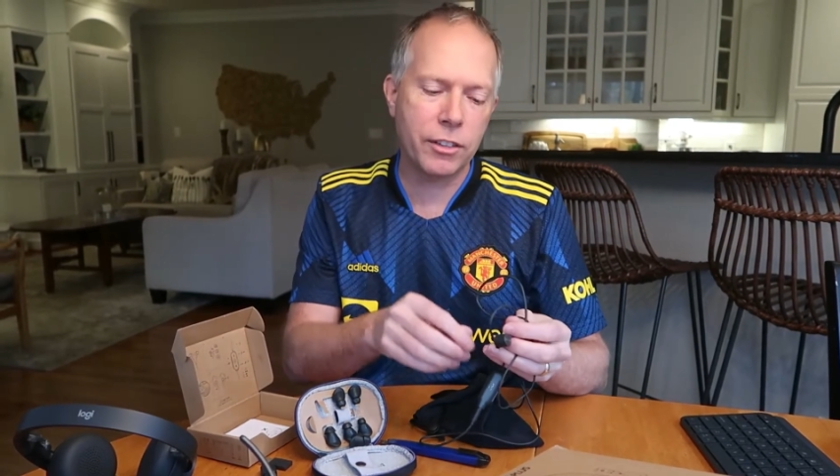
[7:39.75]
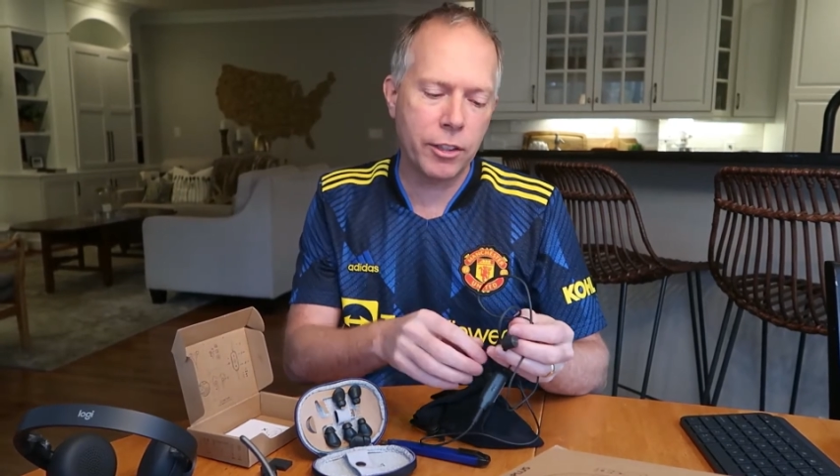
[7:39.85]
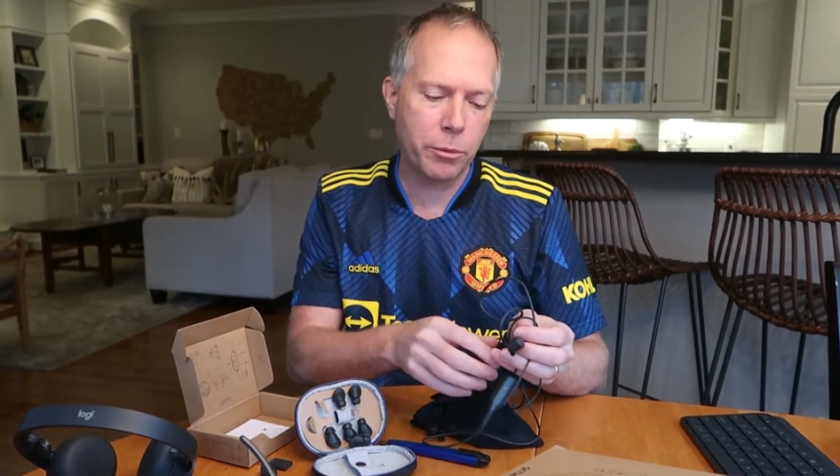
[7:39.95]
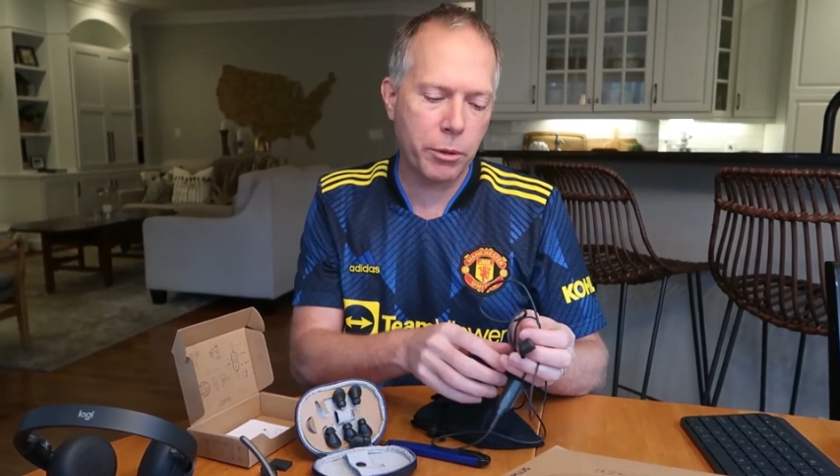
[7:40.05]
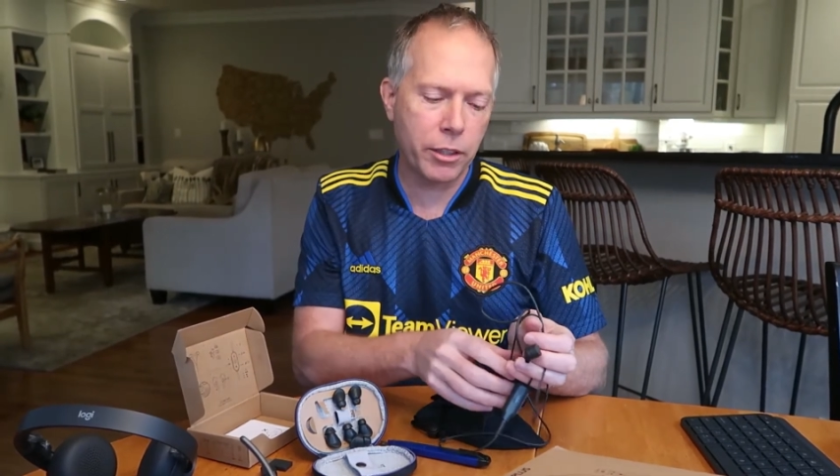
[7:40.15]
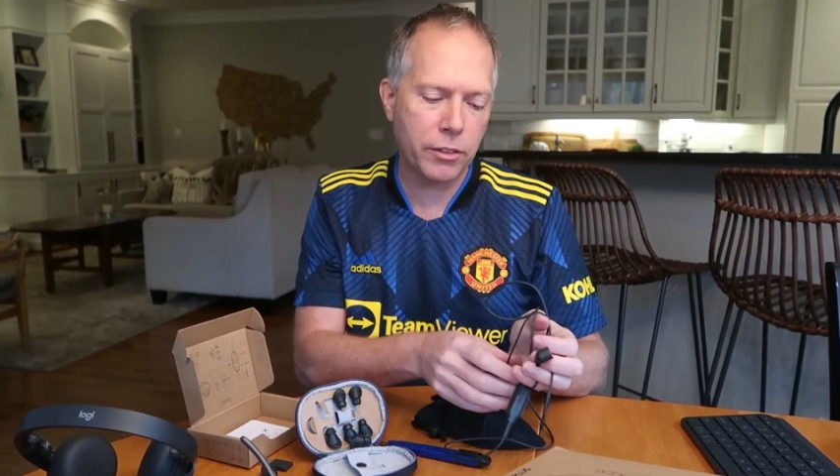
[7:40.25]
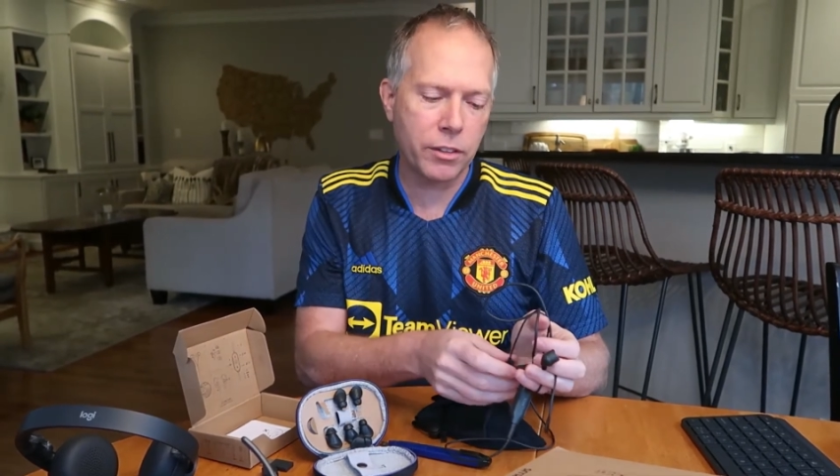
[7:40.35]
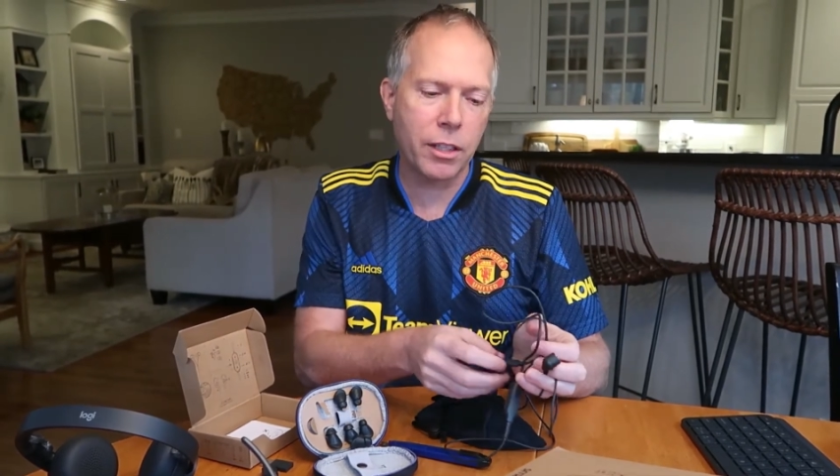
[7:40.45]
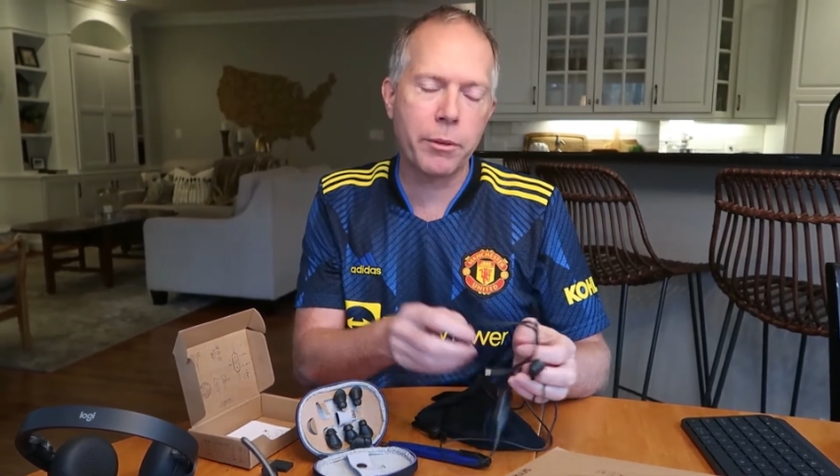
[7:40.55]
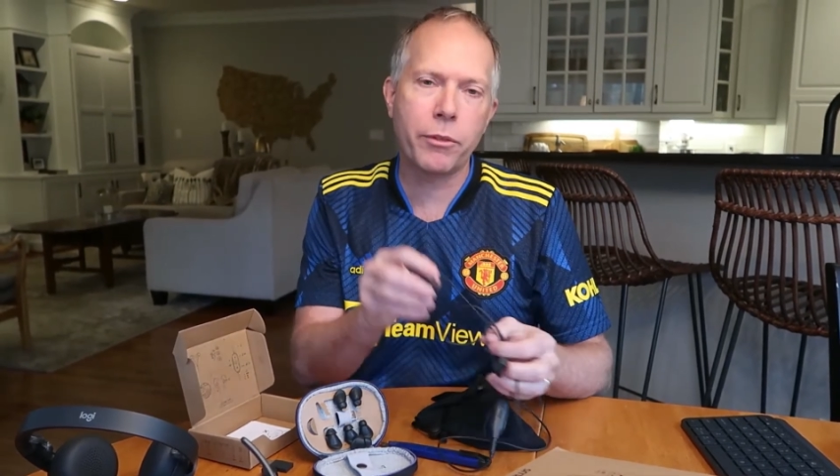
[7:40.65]

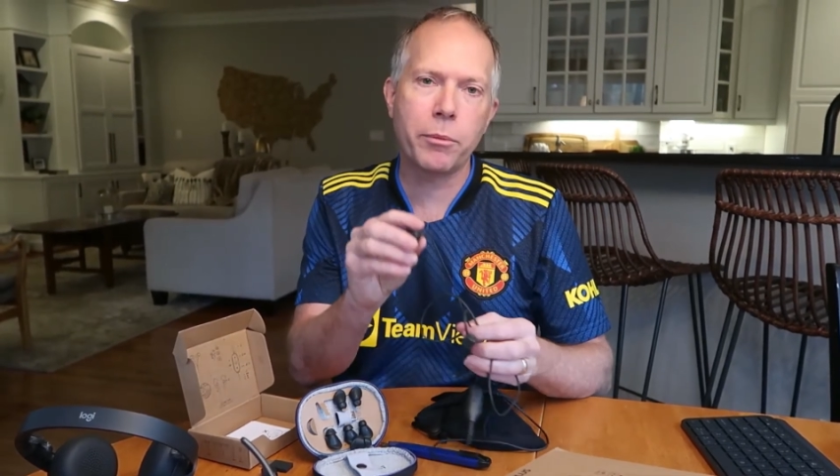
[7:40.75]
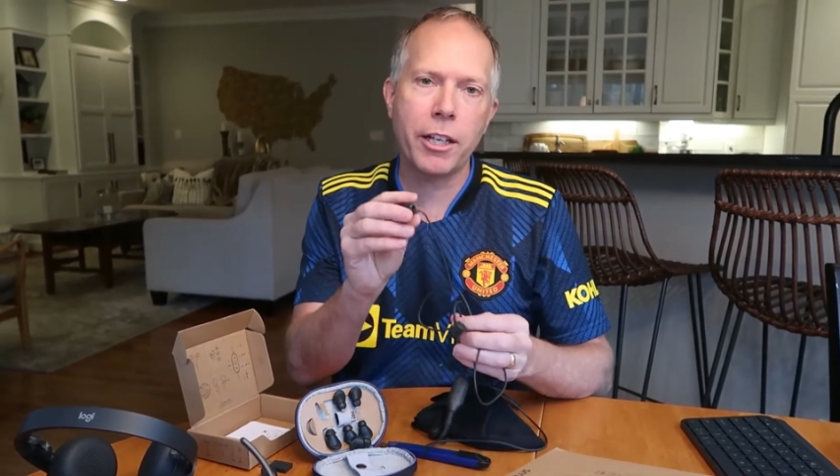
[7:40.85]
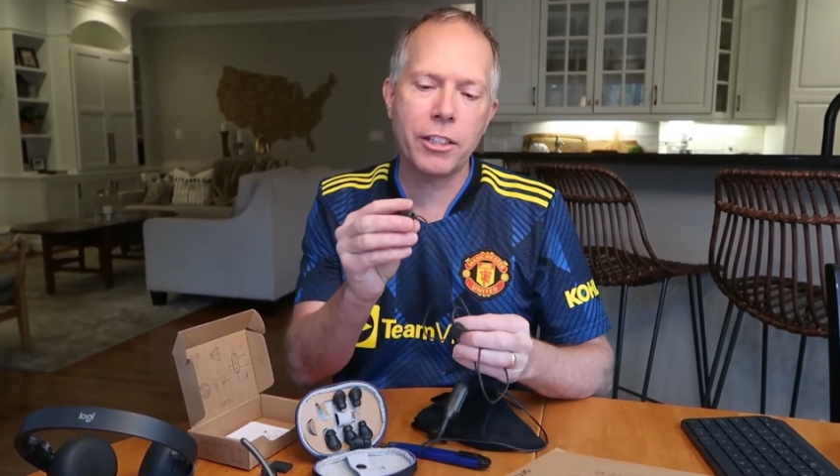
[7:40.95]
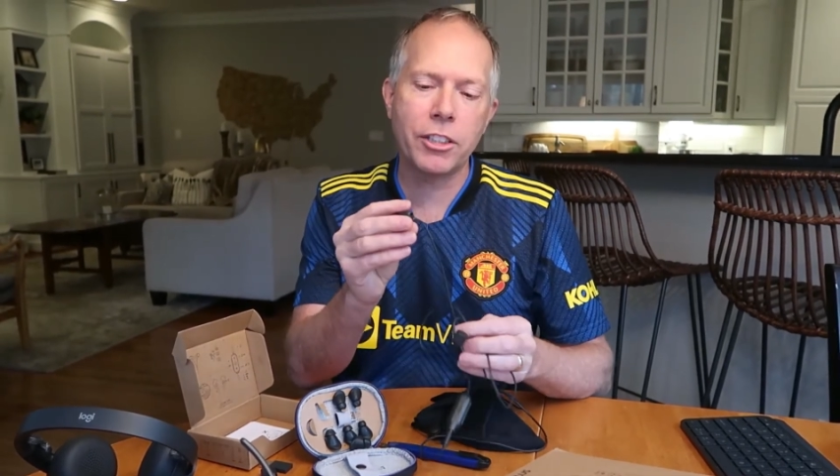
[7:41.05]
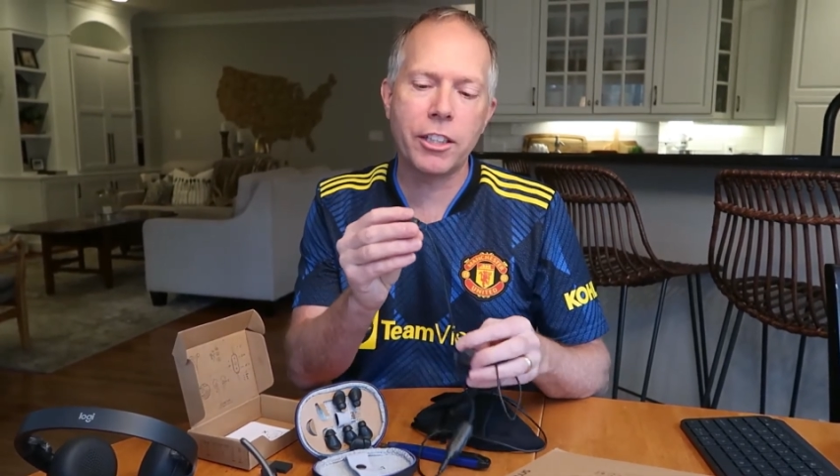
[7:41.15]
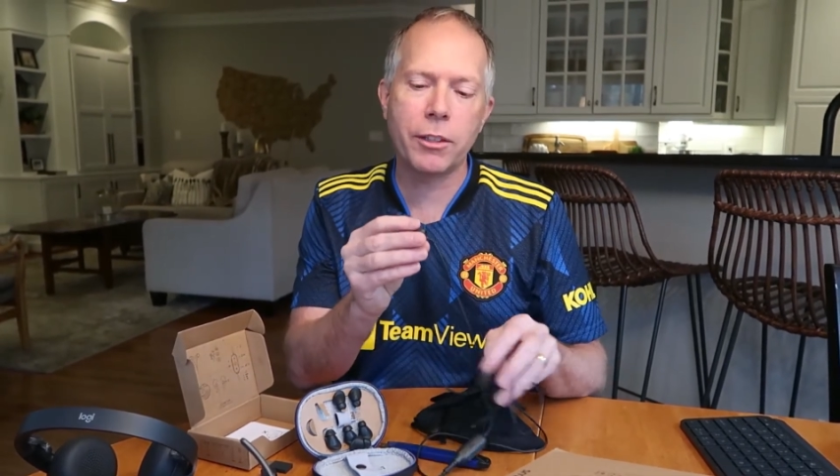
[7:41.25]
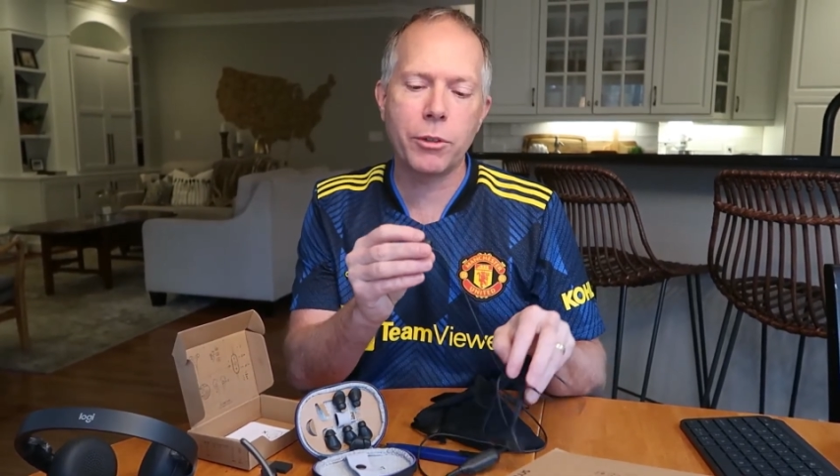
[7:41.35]
earbuds coming from Logitech,